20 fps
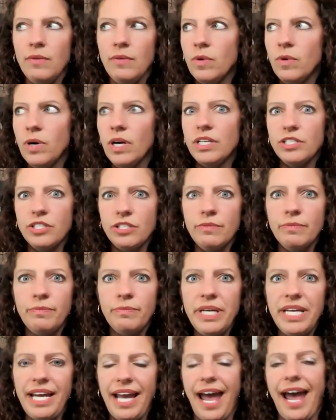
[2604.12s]
they want to
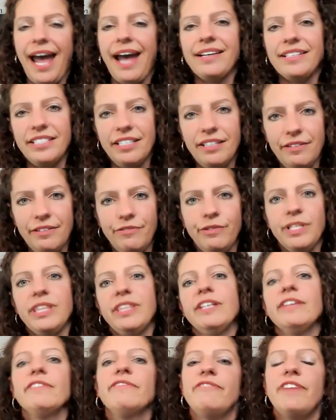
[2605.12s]
be active
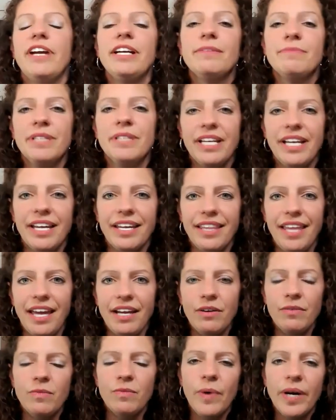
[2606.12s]
with their family.
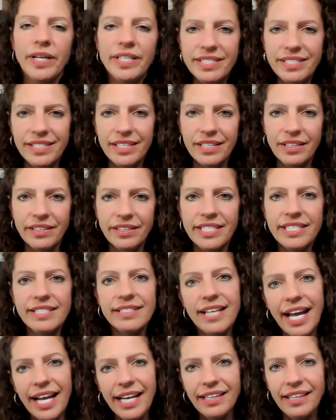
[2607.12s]
They don't want to sit on the
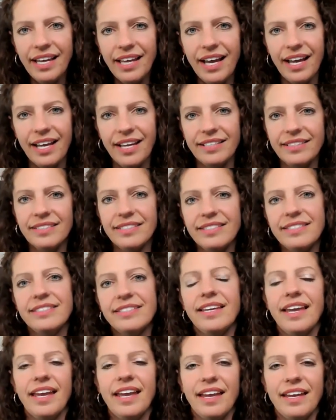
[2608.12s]

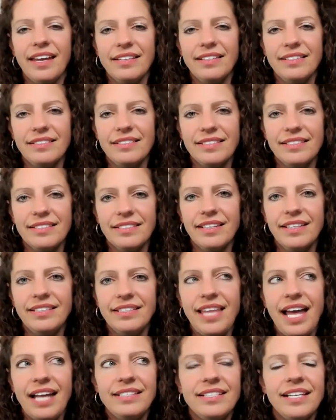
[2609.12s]
sidelines. And
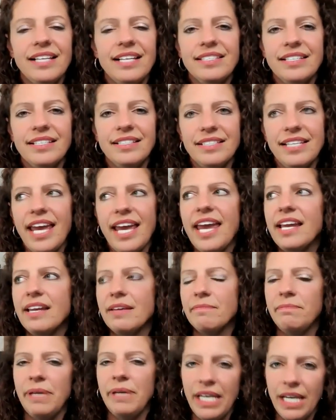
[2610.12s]
it, that doesn't
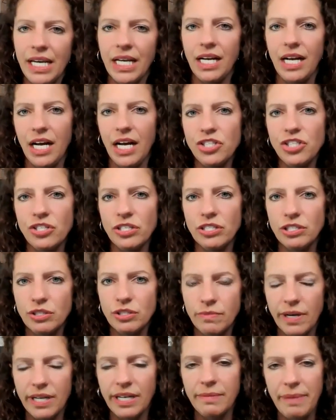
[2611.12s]
take being
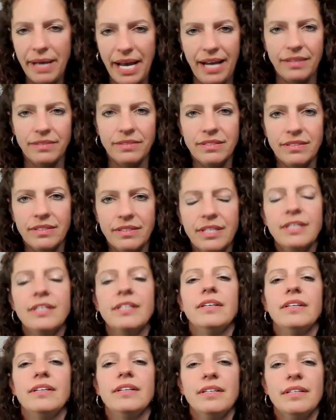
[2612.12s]
120 pounds.
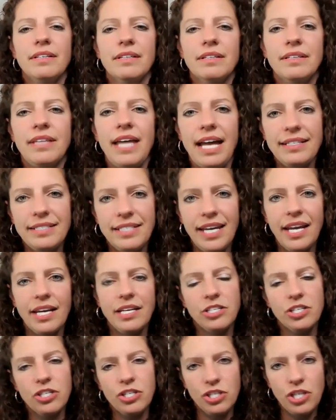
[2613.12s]
That
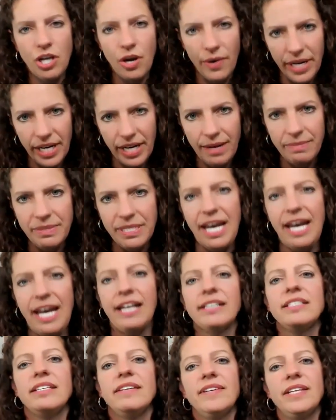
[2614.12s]
takes yeah. showing up to
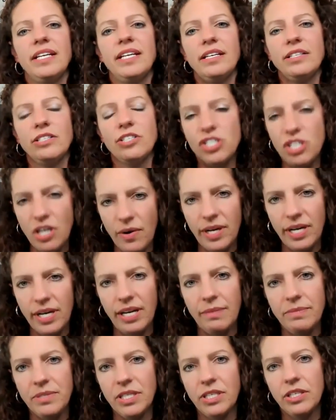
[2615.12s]
activity and
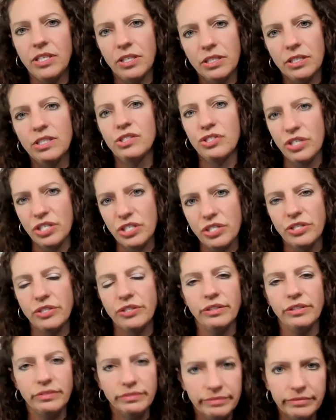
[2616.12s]
showing up to good
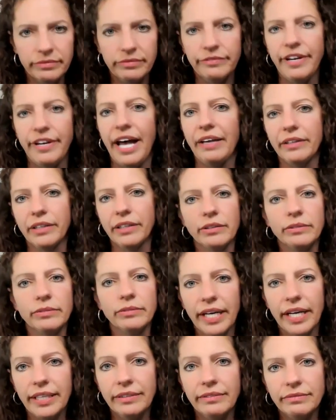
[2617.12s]
nutritional value,
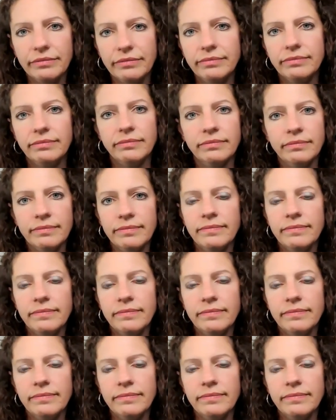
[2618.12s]
right? Yeah.